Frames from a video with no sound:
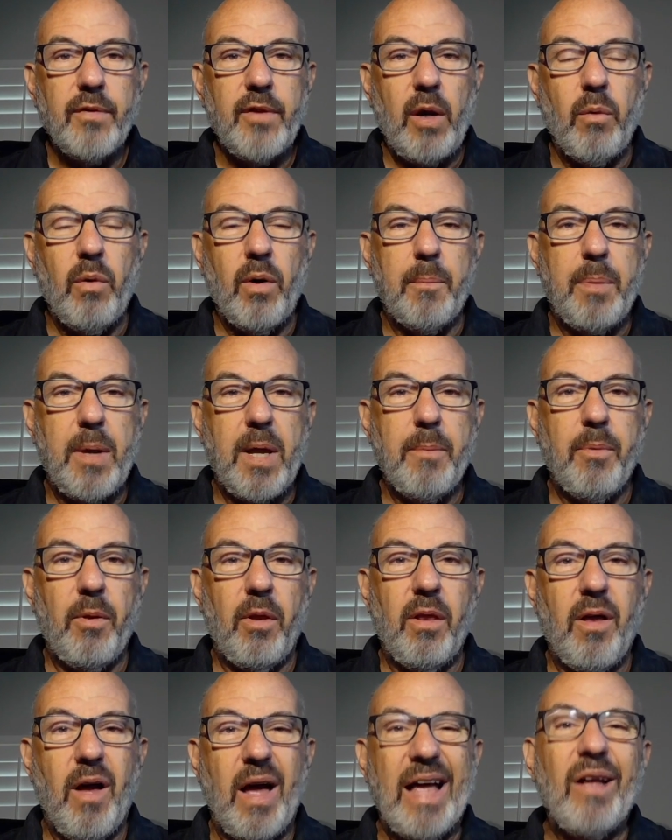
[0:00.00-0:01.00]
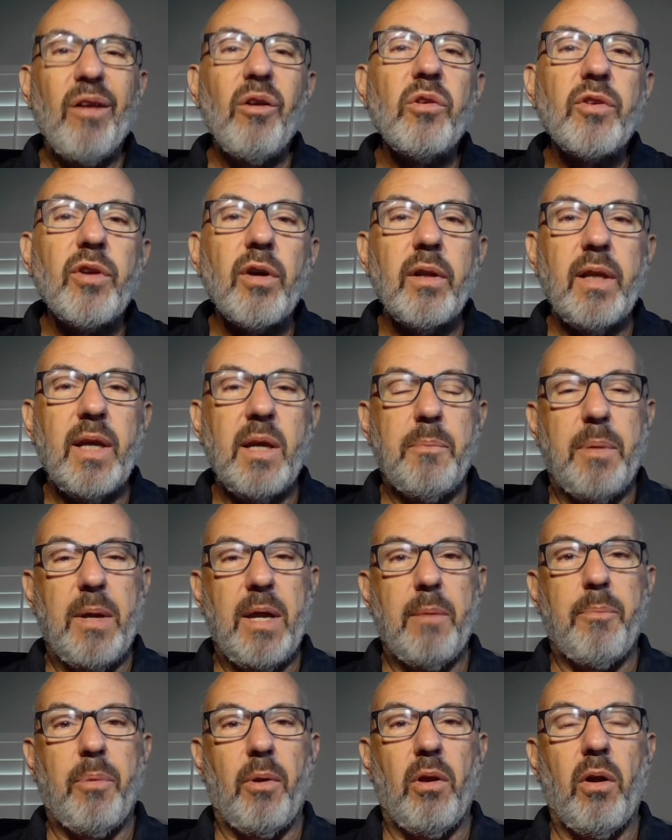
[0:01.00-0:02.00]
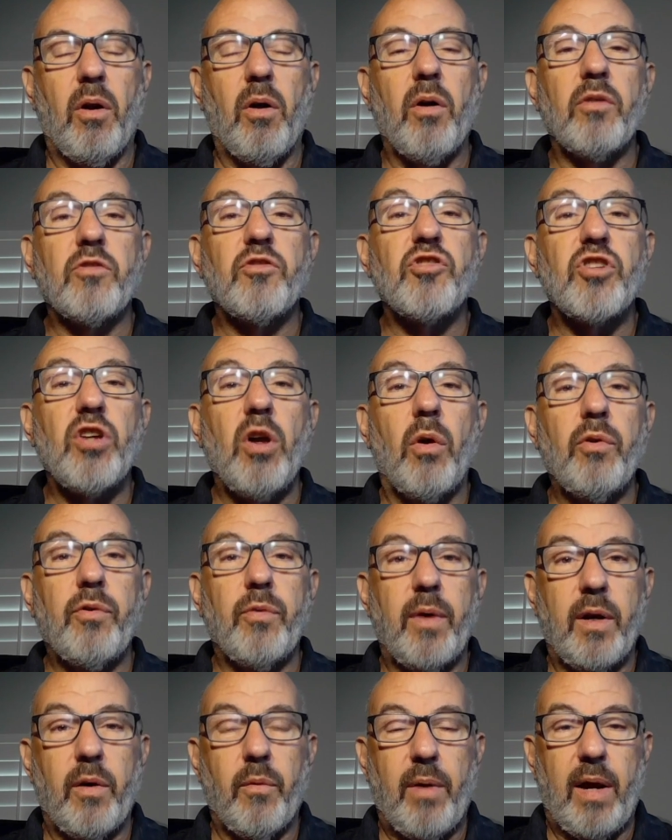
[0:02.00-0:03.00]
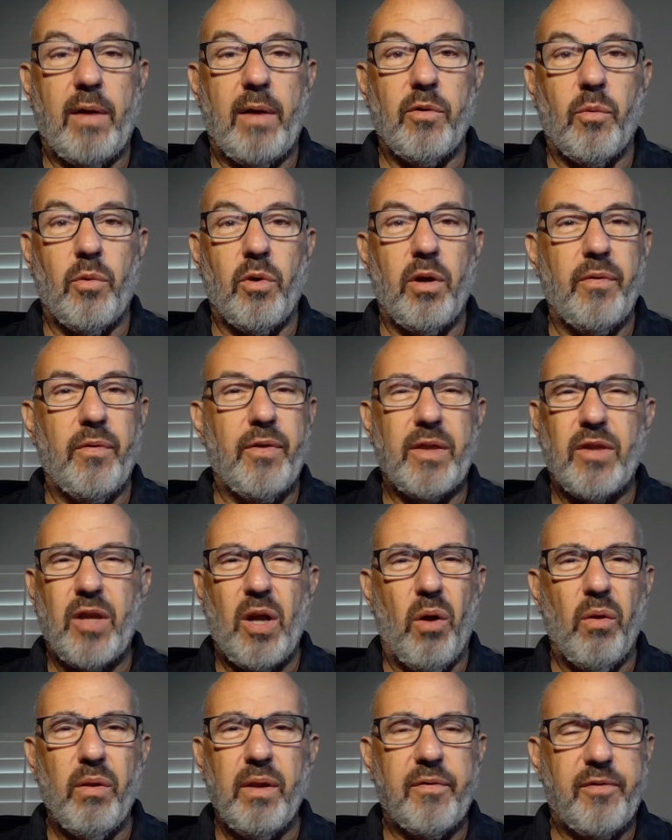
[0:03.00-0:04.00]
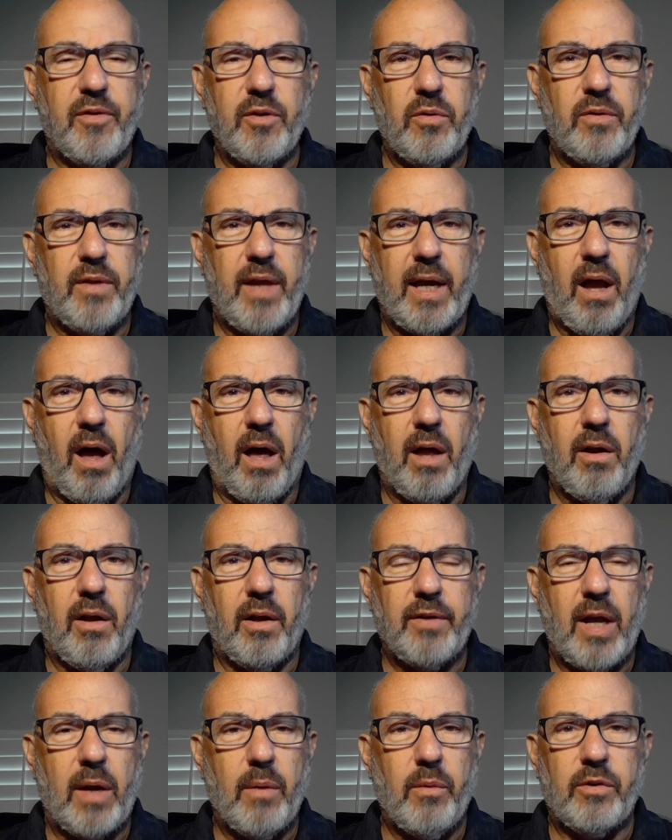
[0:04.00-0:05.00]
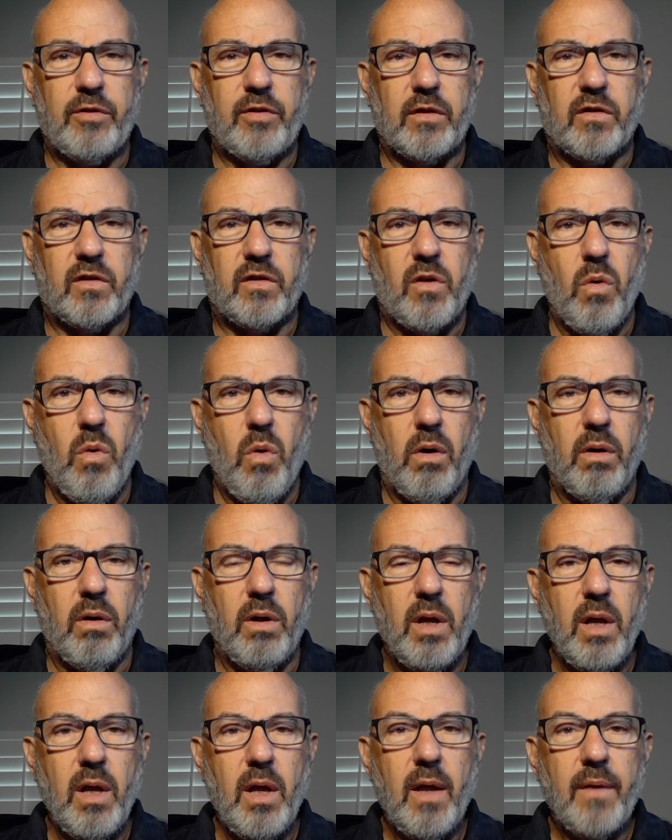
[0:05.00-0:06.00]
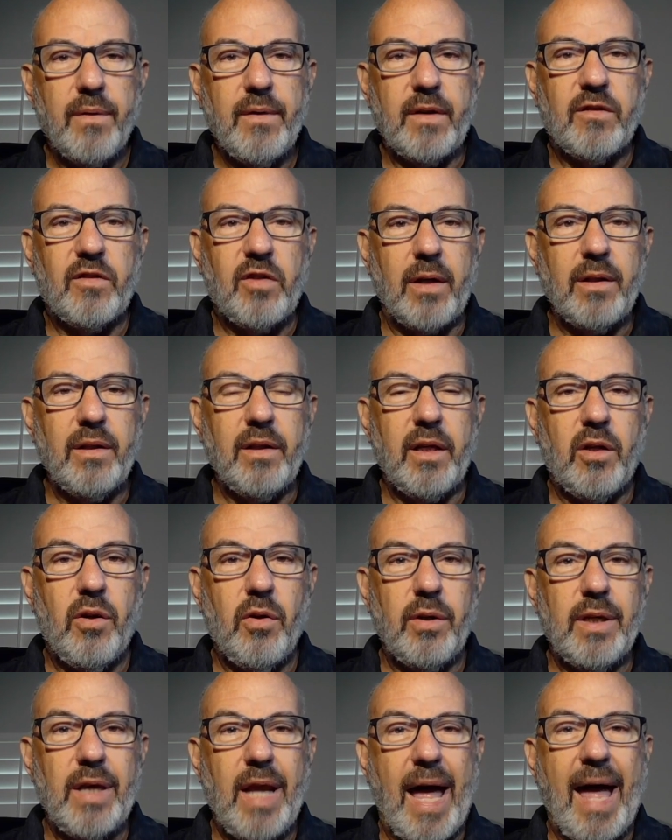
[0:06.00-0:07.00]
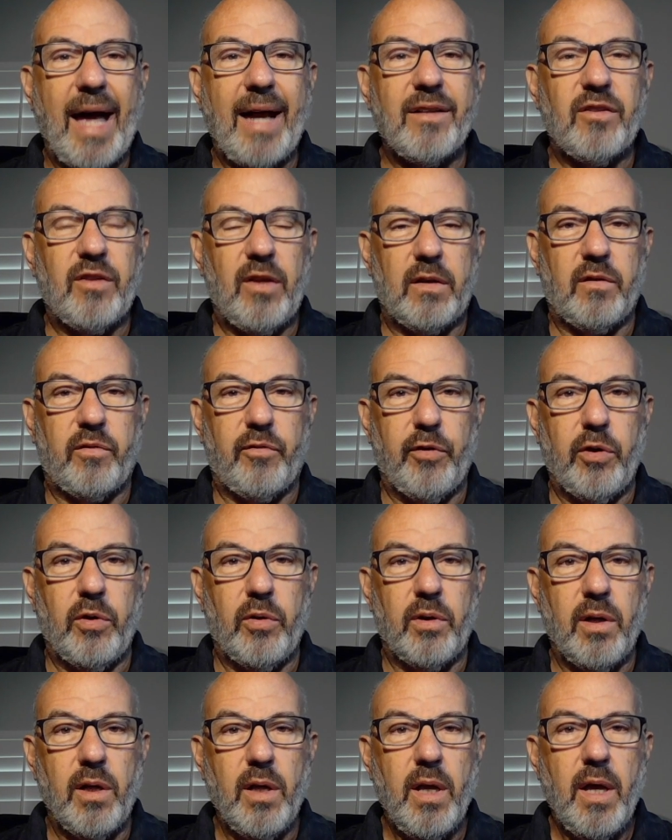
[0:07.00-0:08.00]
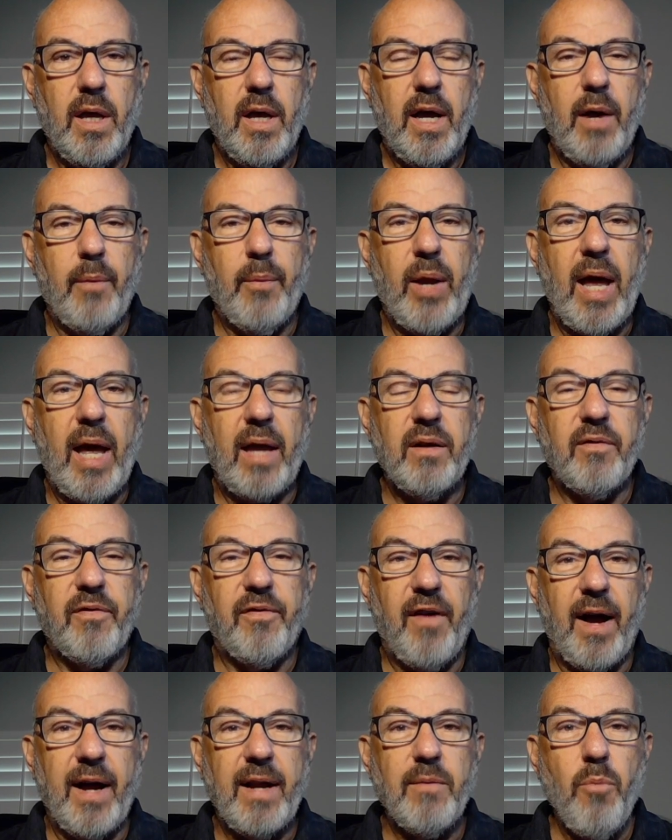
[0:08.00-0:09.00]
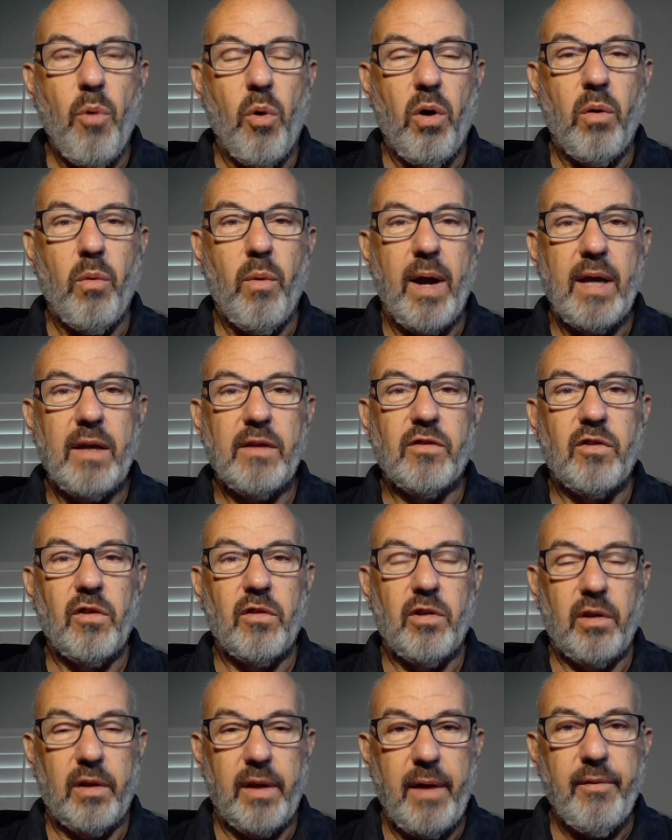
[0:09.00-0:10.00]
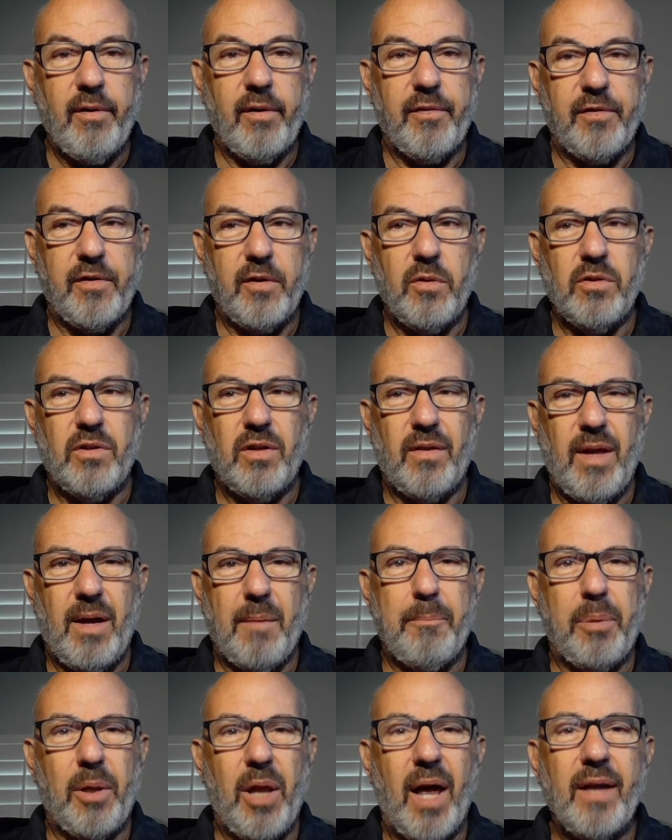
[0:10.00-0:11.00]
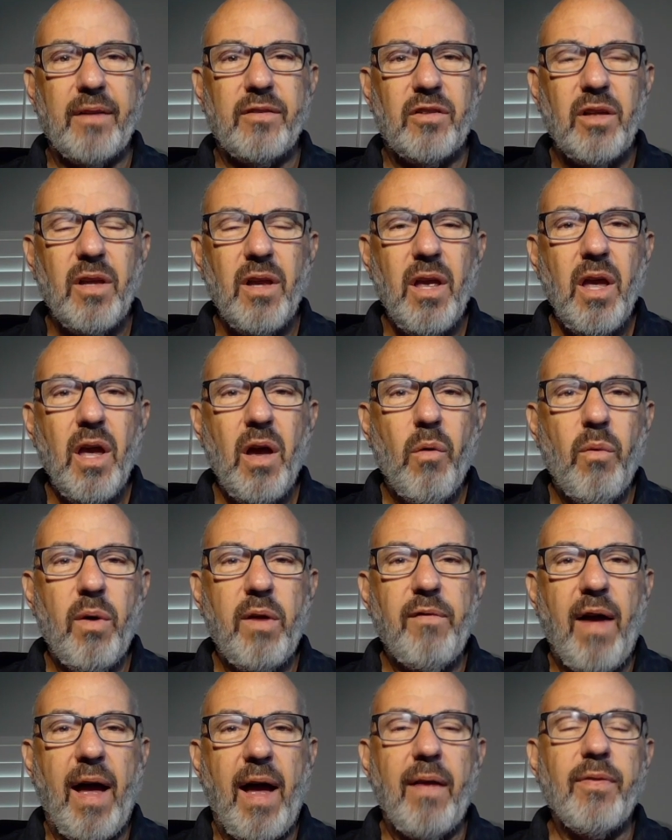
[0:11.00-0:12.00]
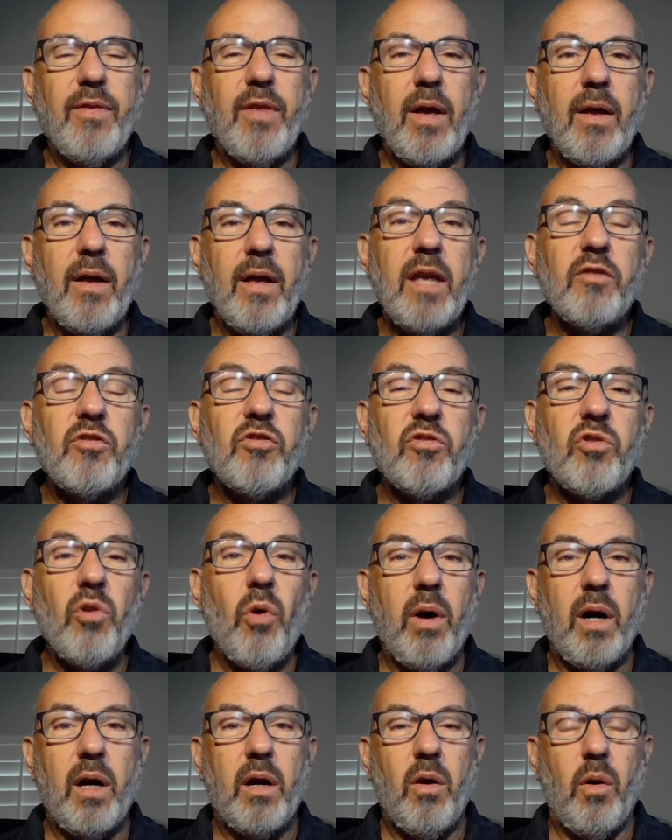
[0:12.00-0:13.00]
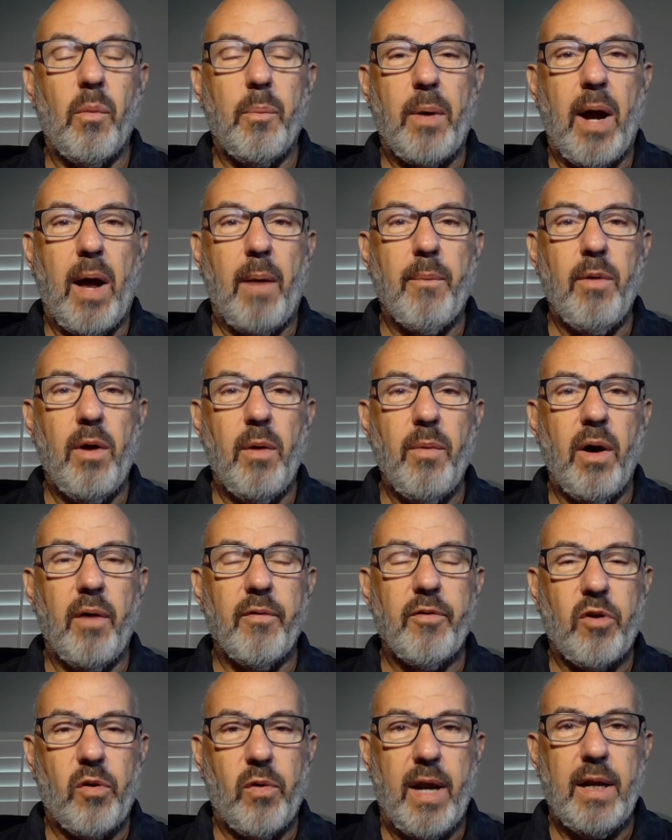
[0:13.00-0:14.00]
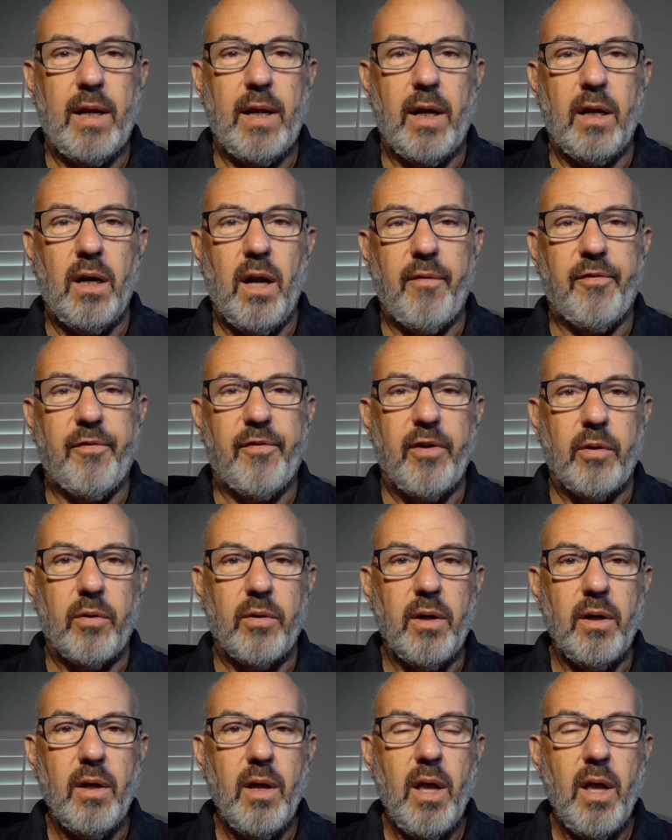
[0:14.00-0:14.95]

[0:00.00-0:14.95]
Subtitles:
There were people, elderly people or children around the world that the only food they got all day was at school that suddenly couldn't access food. And we had to find more ways to deliver food to them. Plus, we've had the historical problem of creating enough food.